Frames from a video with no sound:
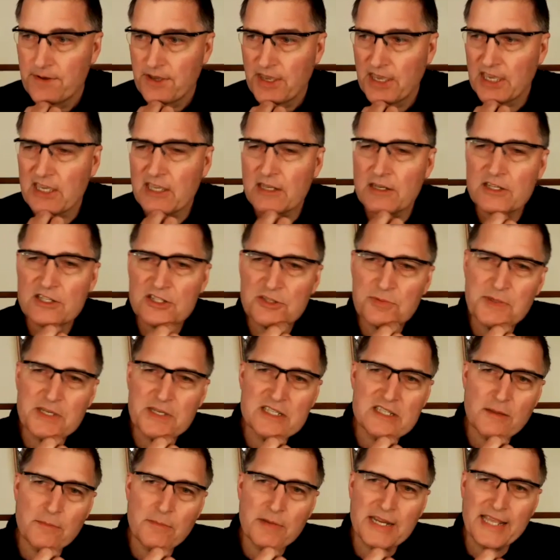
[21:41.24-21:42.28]
It can just be
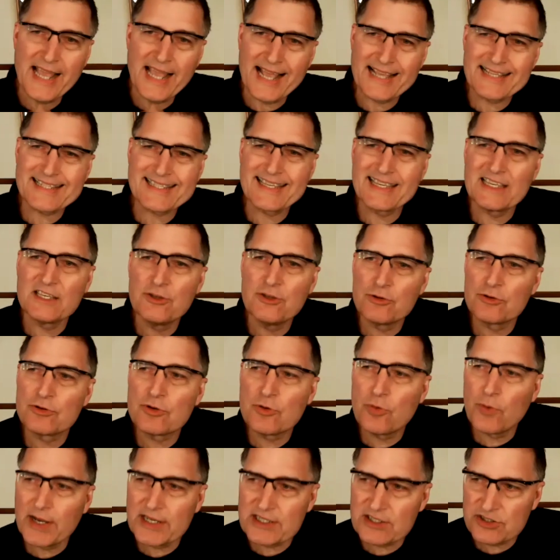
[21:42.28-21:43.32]
somebody asking you
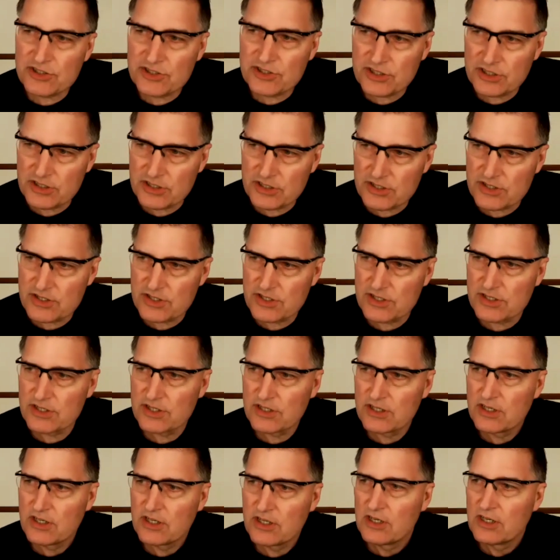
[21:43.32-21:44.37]
questions
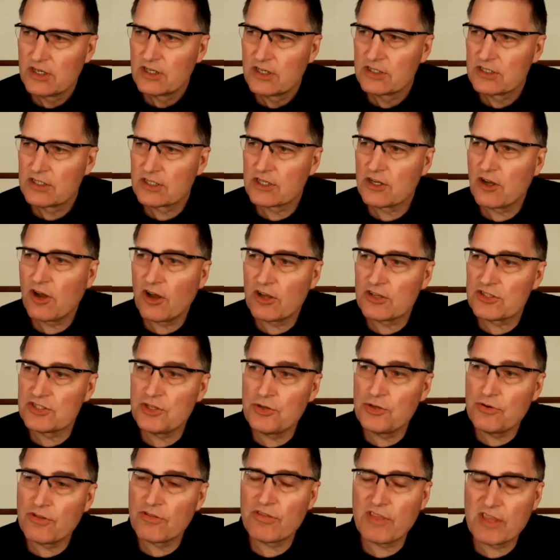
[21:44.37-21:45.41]
to cause
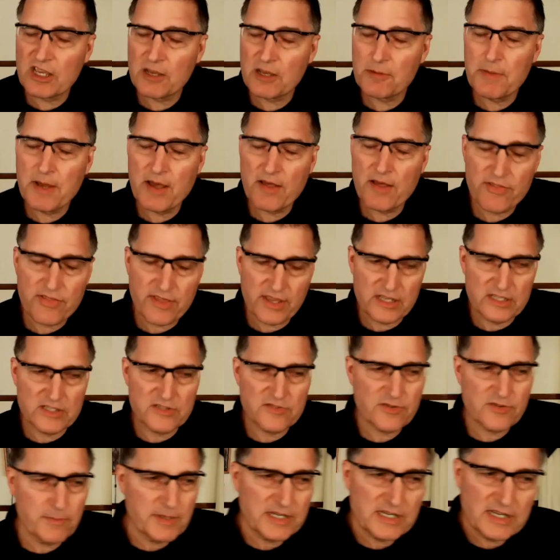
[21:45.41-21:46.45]
you to think about things
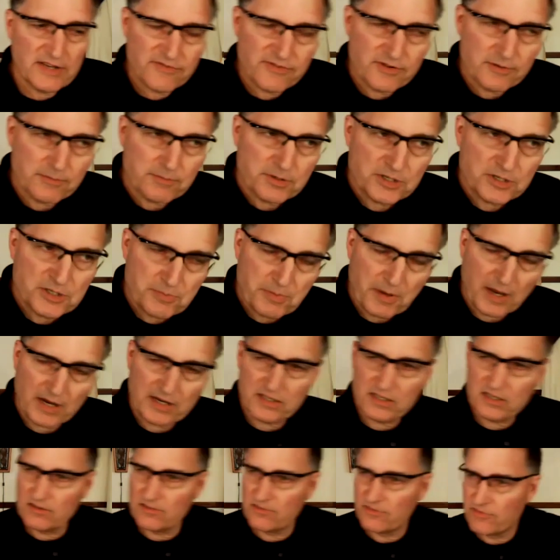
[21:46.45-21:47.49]
from a different
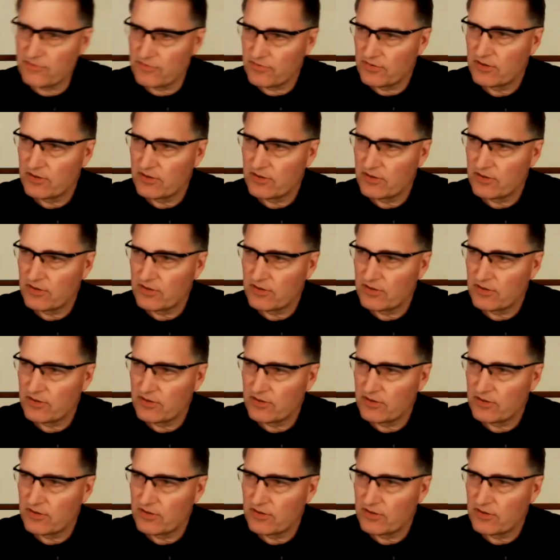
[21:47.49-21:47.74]
perspective